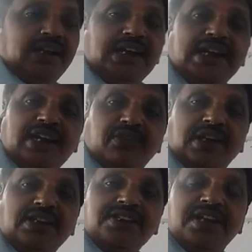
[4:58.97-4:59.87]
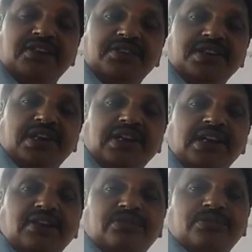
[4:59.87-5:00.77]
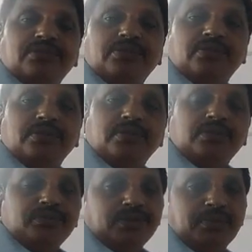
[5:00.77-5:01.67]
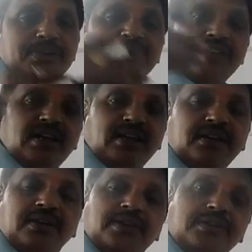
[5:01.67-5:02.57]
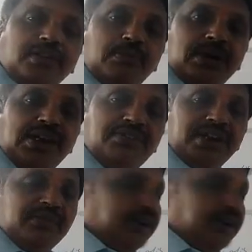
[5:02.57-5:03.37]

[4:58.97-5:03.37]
Leave, L-E-A-V, leave. That means they'll be leaving